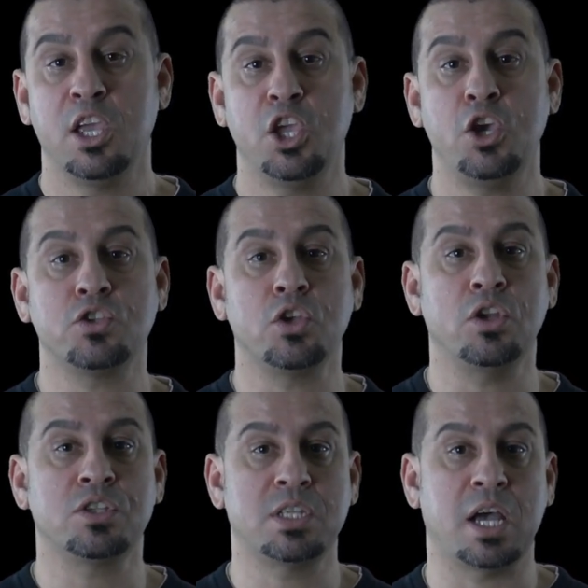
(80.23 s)
Io
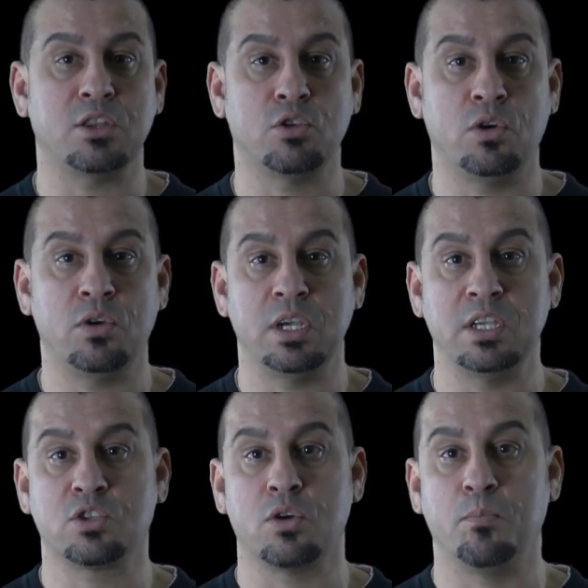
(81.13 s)
sono stato
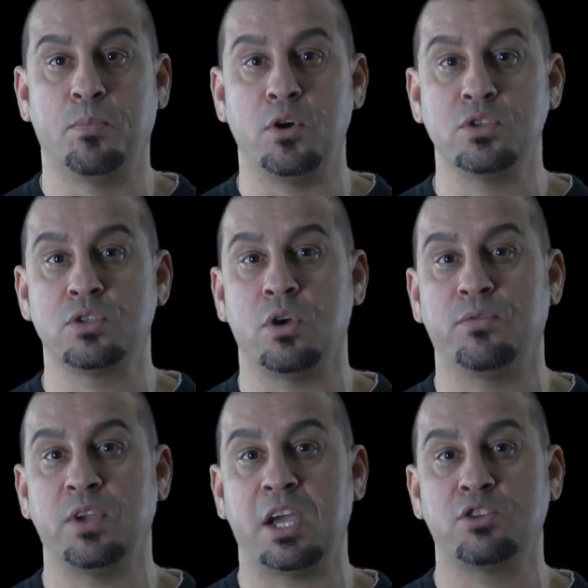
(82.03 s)
is composed of
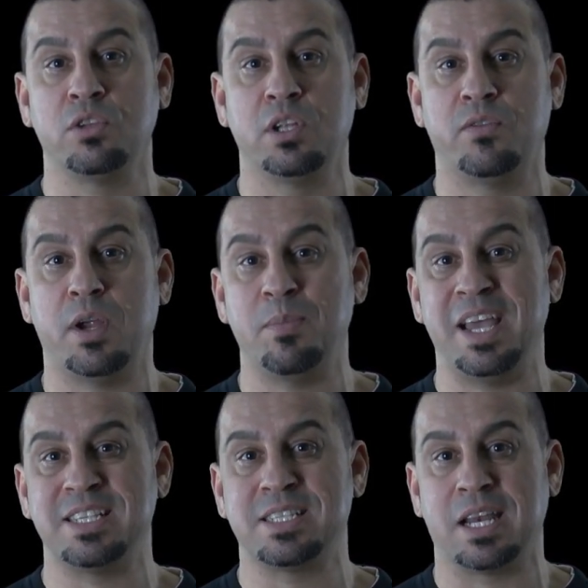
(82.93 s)
the auxiliary verb
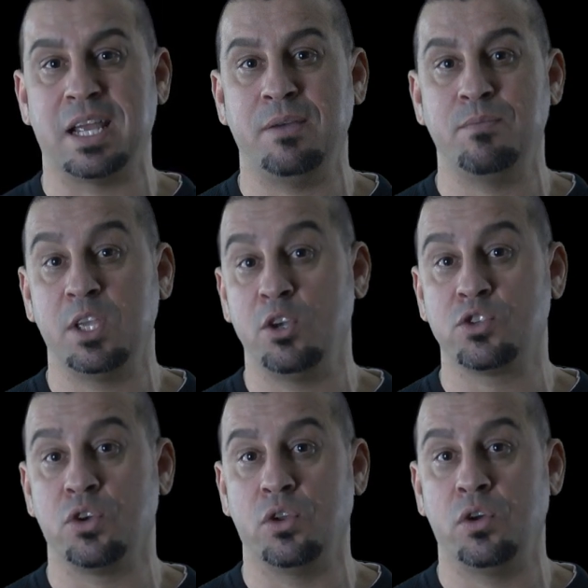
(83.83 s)
essere, io
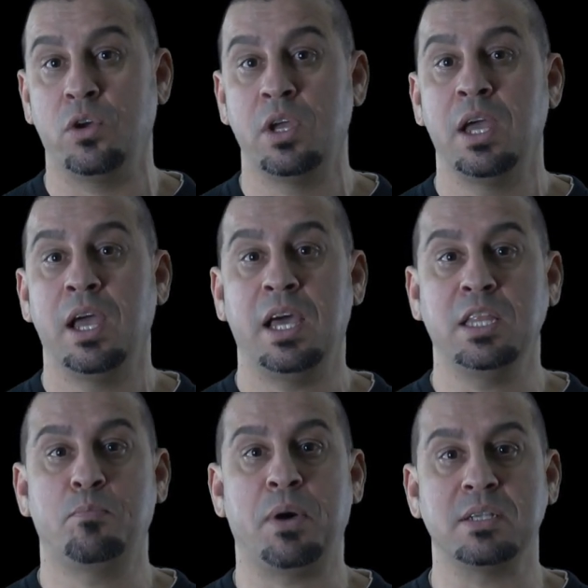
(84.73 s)
sono, and
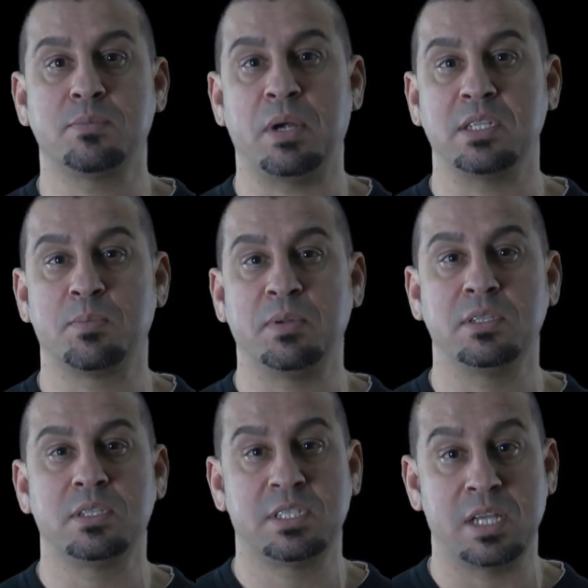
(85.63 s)
the past participle
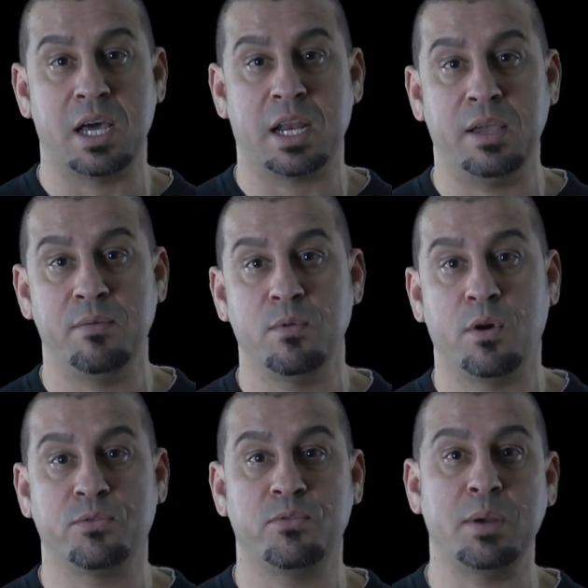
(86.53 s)
stare
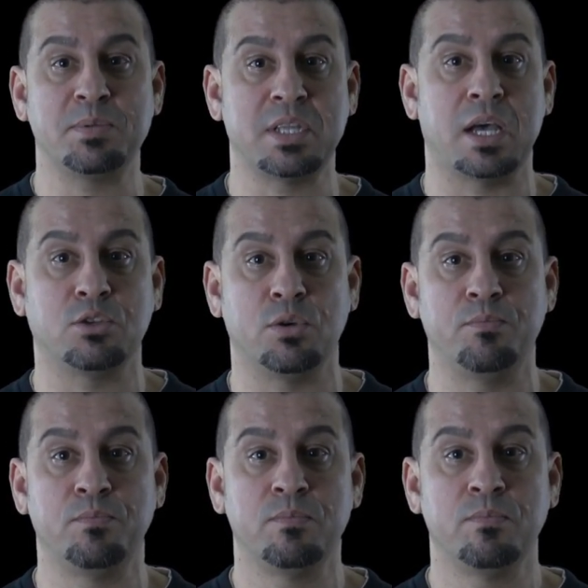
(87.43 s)
of the verb
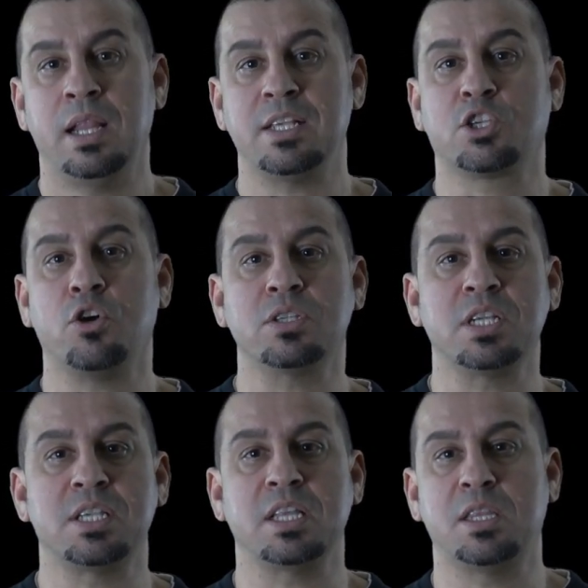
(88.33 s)
stato. La scorsa
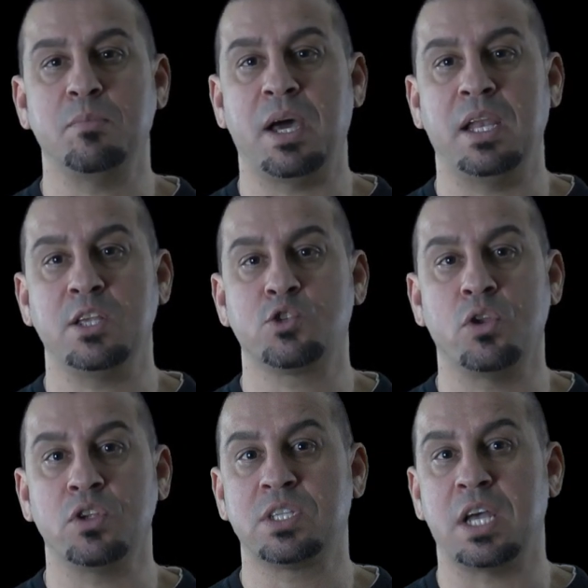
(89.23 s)
settimana
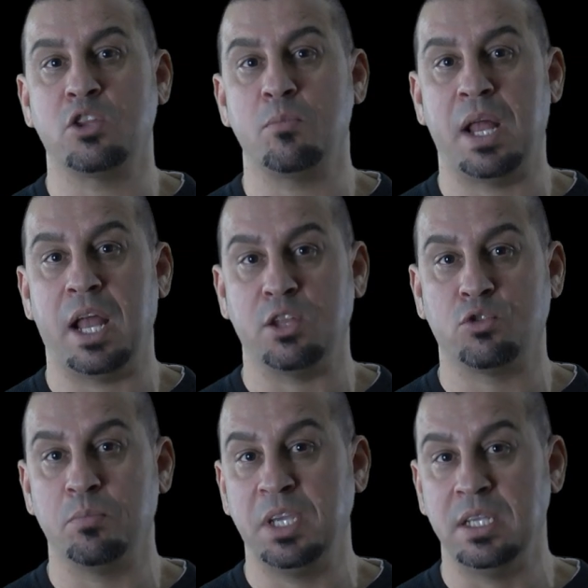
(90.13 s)
sono stato
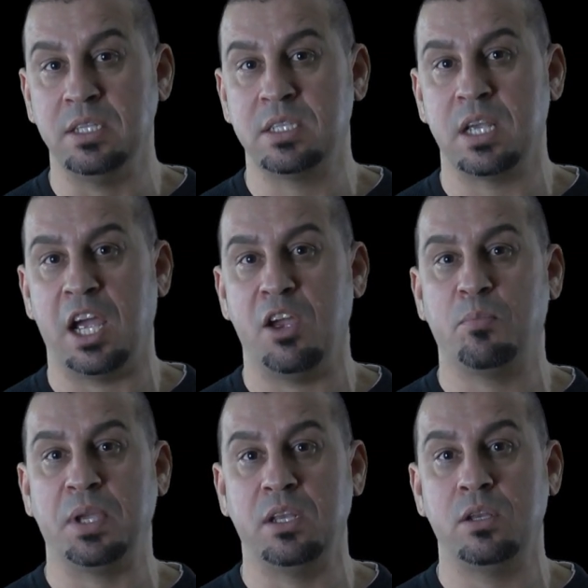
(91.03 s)
malato means I have
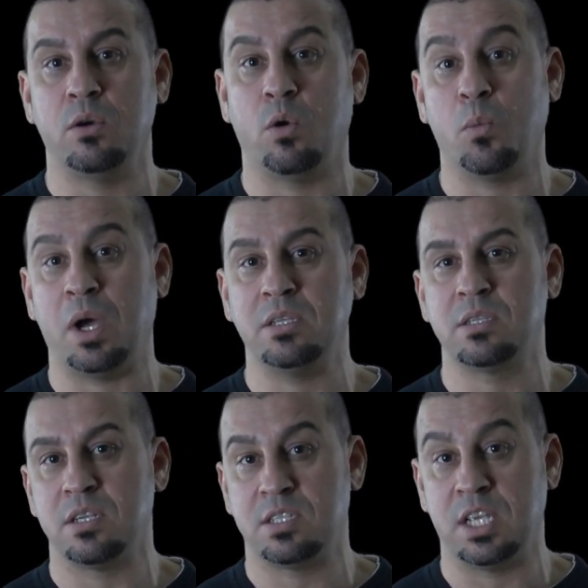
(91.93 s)
been or
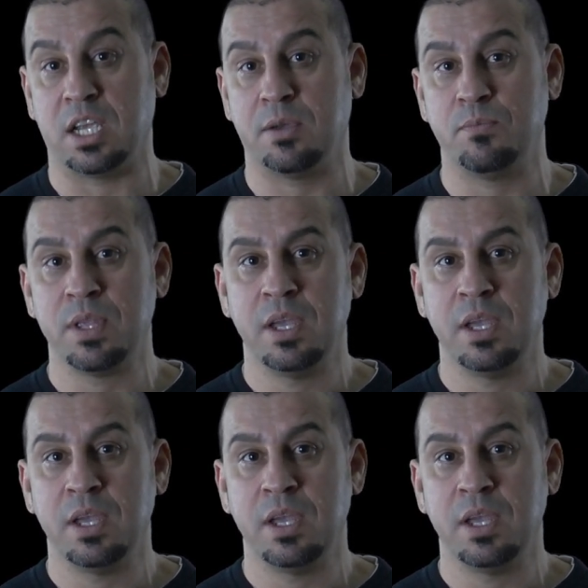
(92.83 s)
was sick.